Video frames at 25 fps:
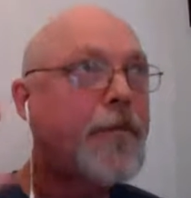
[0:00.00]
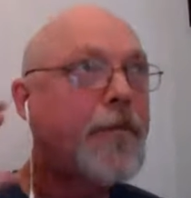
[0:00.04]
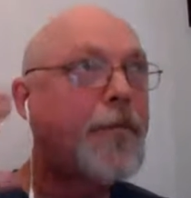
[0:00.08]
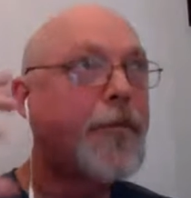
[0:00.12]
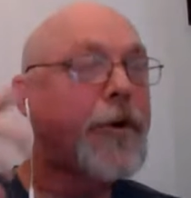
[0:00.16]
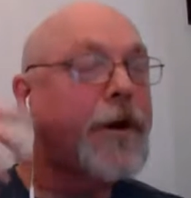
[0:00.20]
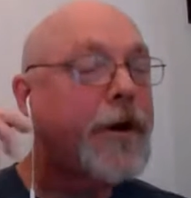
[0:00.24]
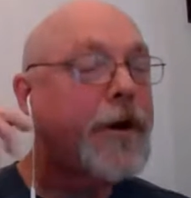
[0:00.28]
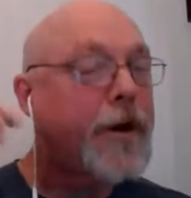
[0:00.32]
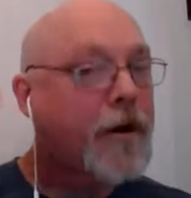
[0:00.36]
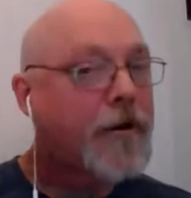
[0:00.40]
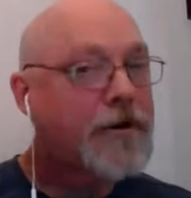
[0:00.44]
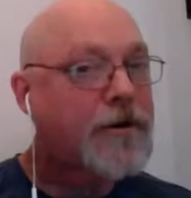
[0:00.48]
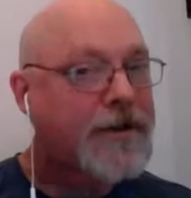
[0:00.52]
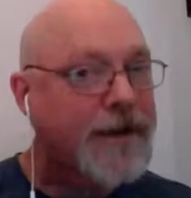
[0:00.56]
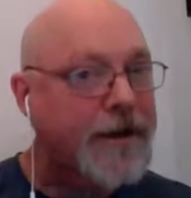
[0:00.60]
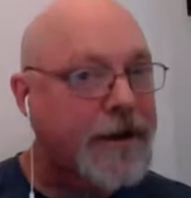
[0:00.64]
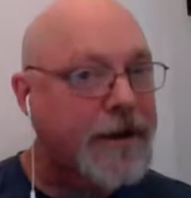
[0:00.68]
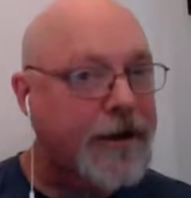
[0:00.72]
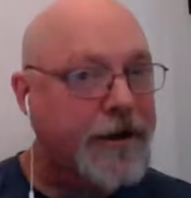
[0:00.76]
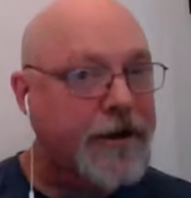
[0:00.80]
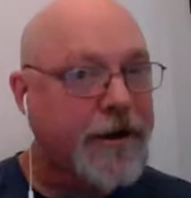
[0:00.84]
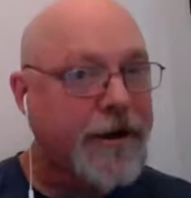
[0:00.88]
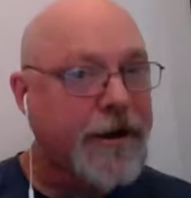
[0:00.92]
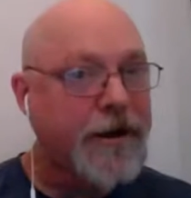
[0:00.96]

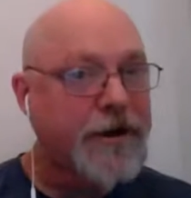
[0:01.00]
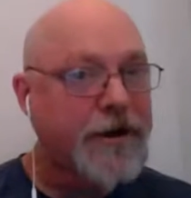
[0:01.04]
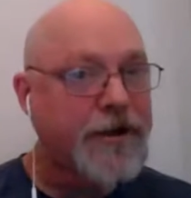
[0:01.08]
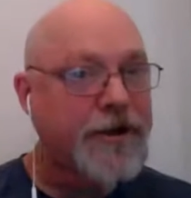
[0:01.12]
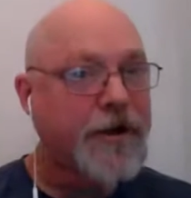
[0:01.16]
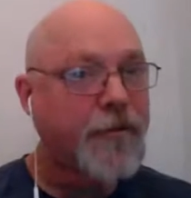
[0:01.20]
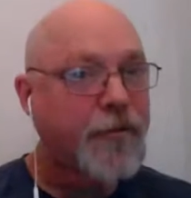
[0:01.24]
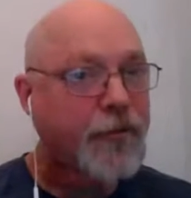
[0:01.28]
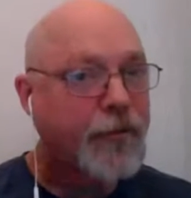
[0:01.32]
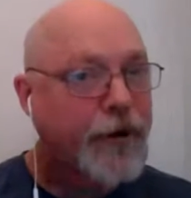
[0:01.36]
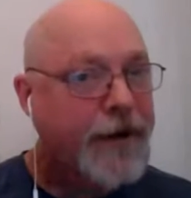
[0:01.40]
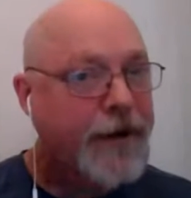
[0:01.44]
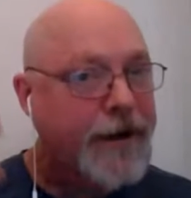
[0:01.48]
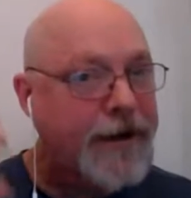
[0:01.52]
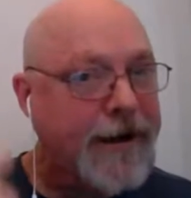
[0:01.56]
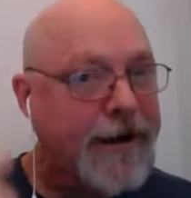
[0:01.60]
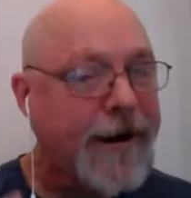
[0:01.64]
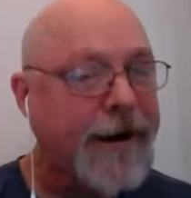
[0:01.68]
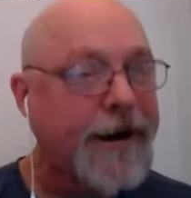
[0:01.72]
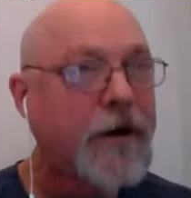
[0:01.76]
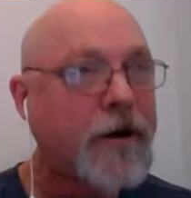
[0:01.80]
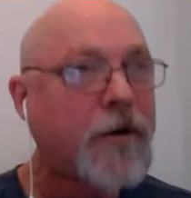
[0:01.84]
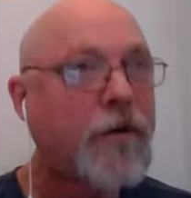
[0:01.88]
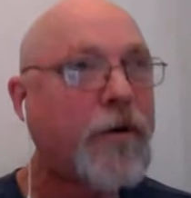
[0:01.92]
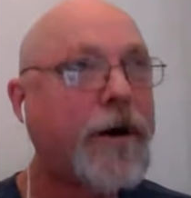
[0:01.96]
pre-articulation,
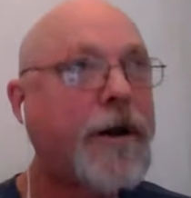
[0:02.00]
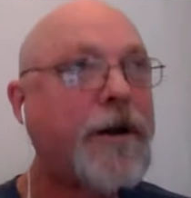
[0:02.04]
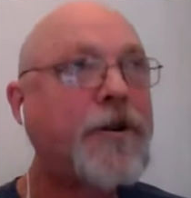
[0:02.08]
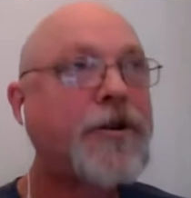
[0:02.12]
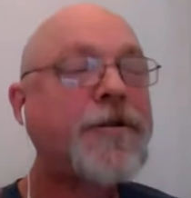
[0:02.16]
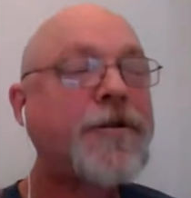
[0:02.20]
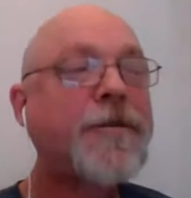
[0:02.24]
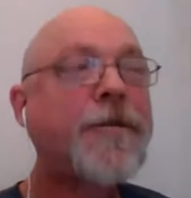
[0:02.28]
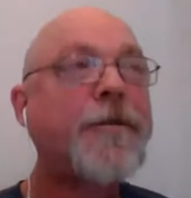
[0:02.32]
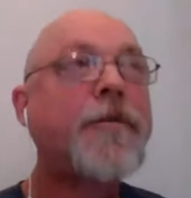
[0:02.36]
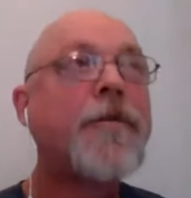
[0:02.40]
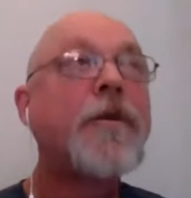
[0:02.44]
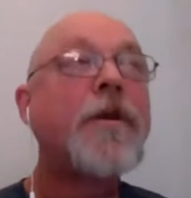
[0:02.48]
pre-language.